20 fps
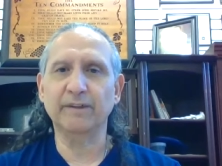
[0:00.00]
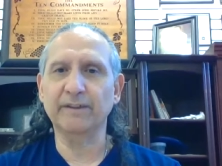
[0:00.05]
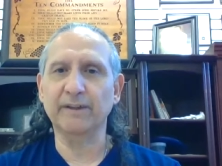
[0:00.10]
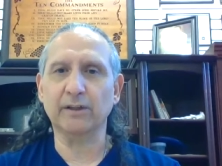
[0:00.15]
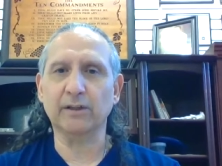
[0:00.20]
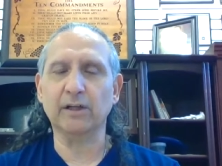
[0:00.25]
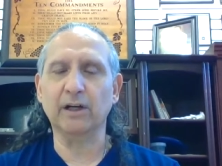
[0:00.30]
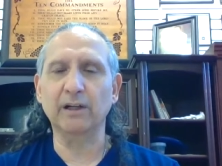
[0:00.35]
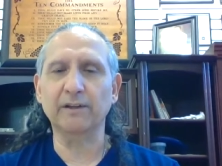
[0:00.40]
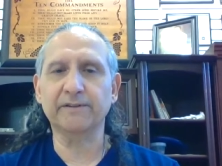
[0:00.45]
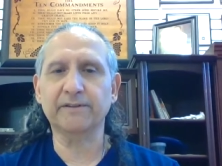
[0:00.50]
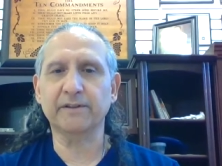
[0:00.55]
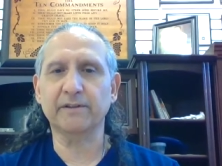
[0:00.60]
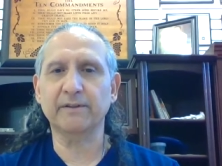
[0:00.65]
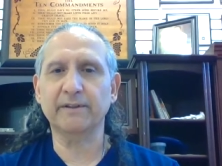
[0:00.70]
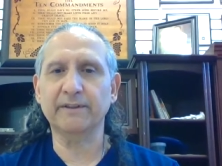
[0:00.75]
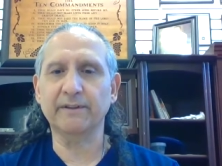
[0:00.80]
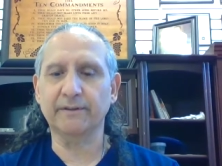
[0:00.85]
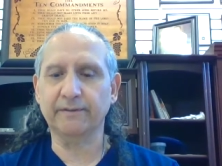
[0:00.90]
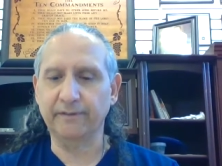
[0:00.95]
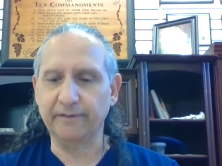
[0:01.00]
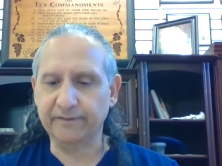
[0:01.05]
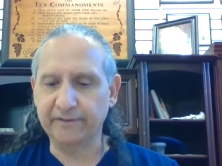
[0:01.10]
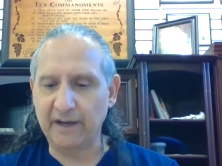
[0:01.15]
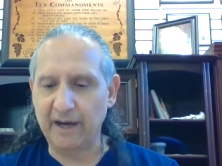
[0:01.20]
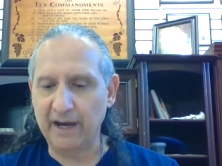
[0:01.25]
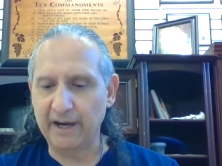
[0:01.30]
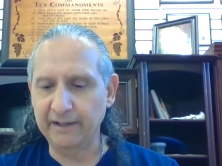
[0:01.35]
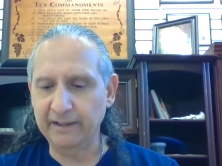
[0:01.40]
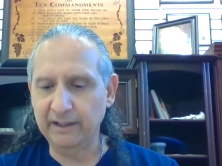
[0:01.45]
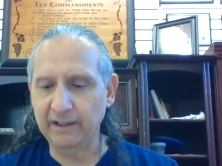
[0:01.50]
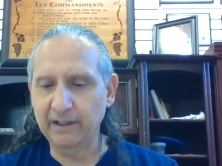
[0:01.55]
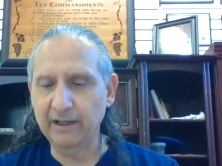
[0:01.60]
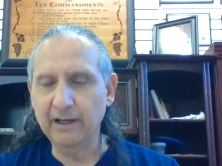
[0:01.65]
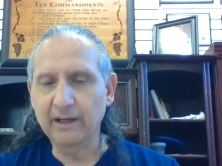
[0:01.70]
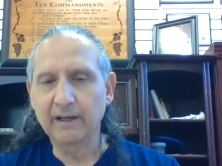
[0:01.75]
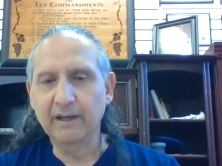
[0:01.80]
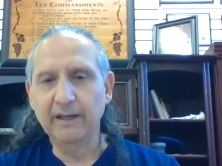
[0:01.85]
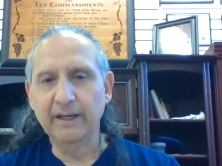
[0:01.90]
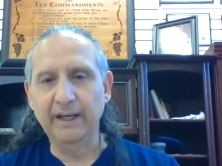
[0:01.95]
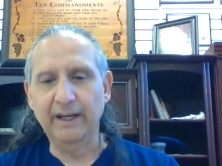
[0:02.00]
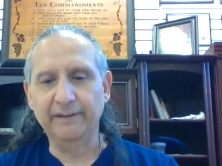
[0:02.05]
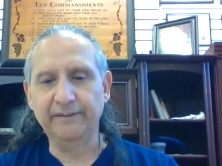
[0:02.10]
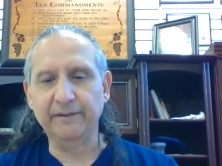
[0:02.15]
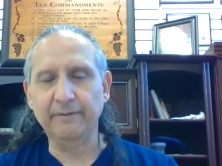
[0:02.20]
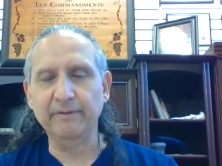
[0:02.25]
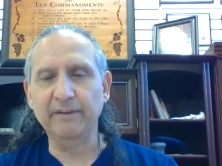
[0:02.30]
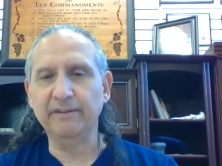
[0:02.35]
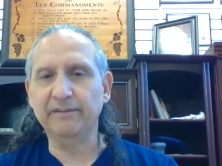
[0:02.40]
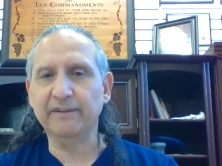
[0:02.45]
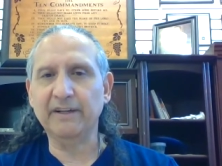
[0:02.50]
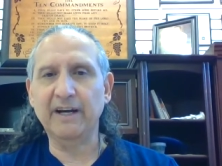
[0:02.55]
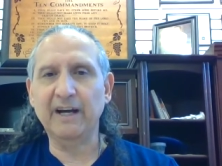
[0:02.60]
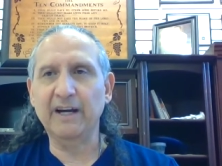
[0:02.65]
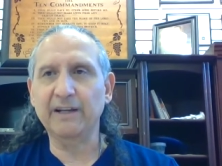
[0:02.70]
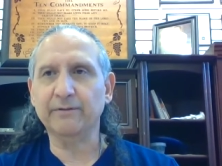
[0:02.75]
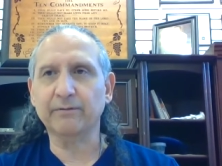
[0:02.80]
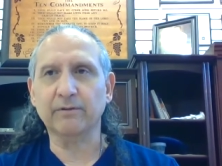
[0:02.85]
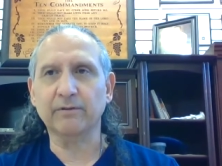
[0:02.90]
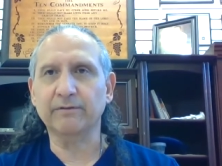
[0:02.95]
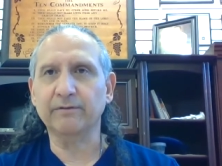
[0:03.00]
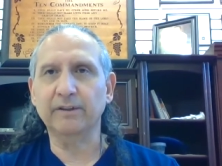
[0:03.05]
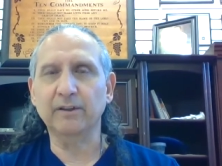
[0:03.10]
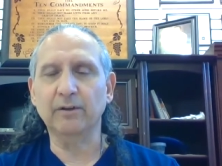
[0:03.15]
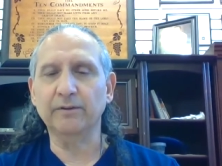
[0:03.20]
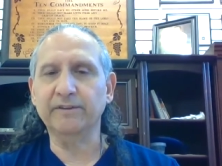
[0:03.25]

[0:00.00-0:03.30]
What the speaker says: culture and their society. And some of these guys were,